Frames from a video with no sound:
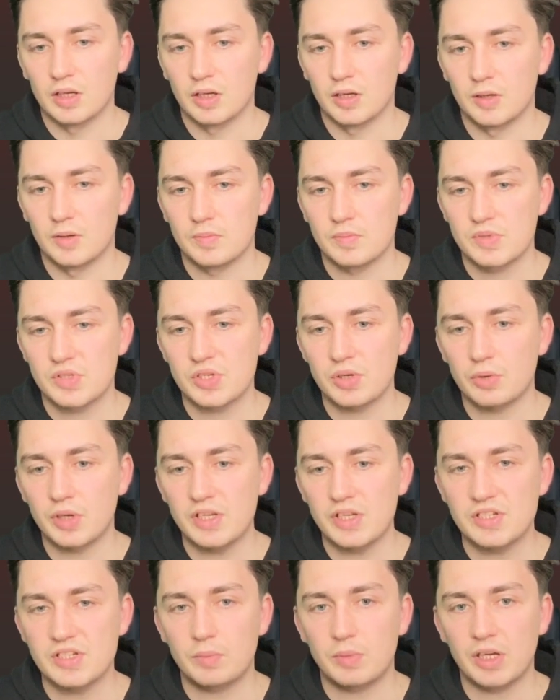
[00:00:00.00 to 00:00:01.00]

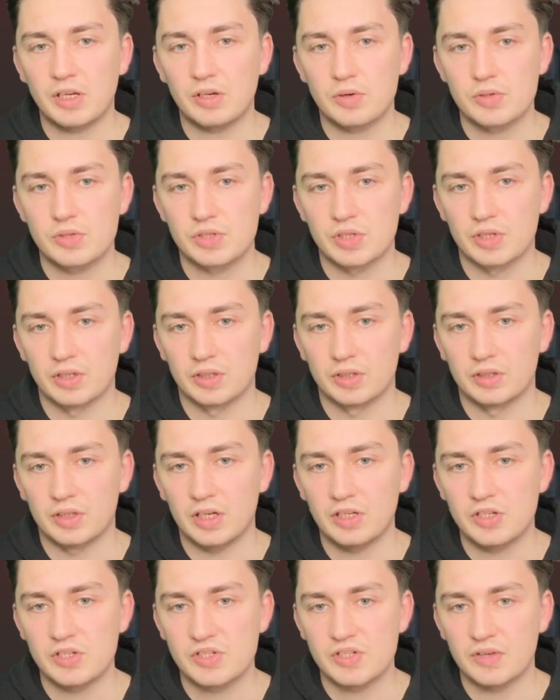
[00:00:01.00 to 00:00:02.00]
So let's say black goes the
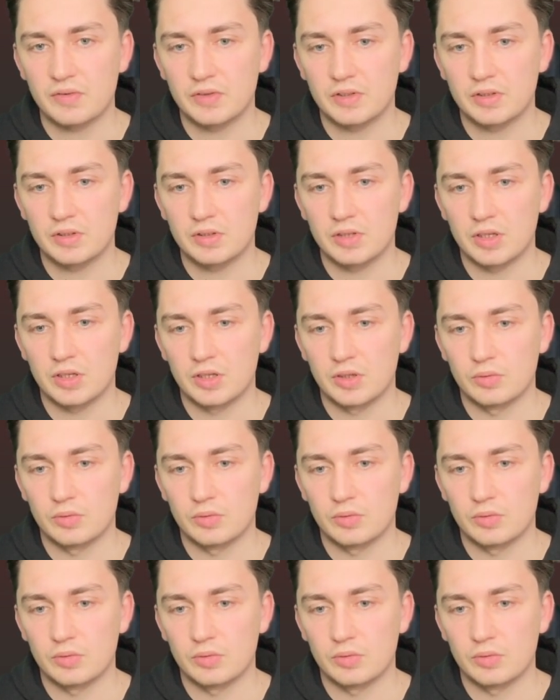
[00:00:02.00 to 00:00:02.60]
knight d7,